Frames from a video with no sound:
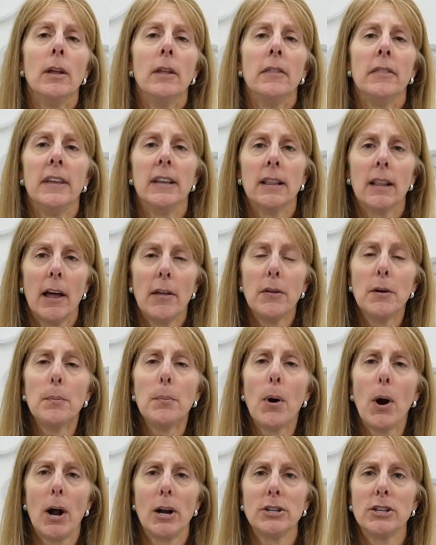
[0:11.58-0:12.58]
The leather
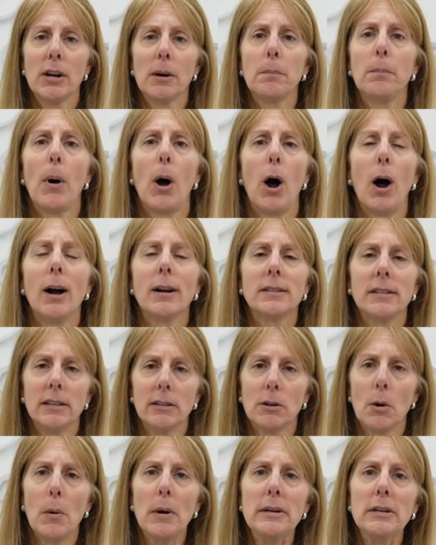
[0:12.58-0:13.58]
project box is
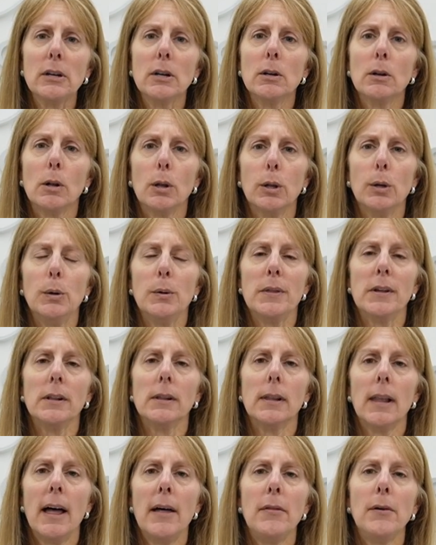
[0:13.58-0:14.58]
going to include the
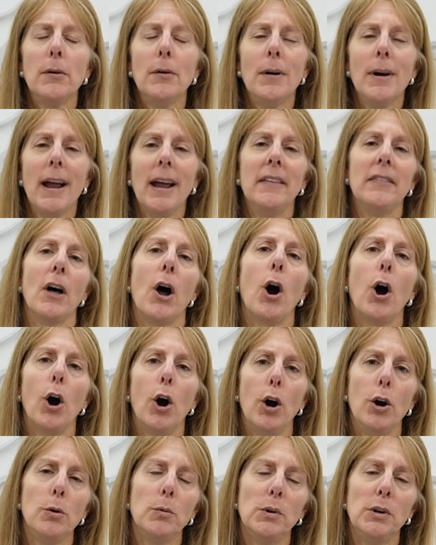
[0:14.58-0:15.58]
leather and the
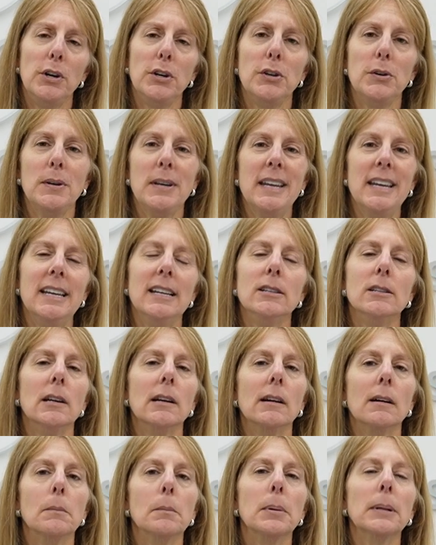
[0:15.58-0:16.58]
hardware you need to
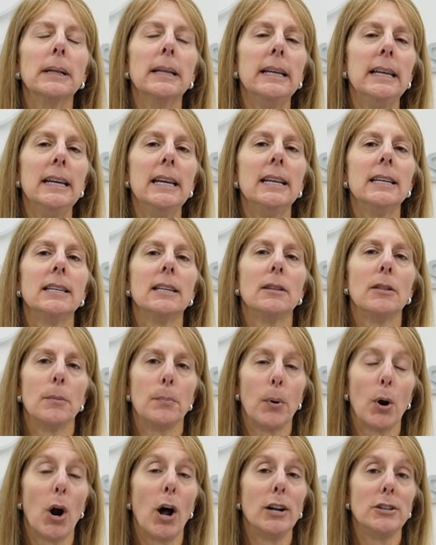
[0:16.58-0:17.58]
complete the
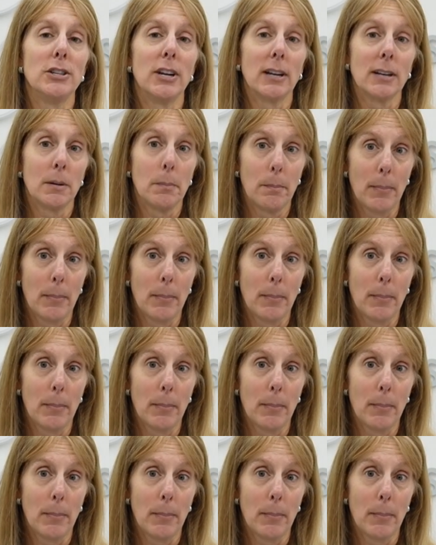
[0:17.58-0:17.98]
project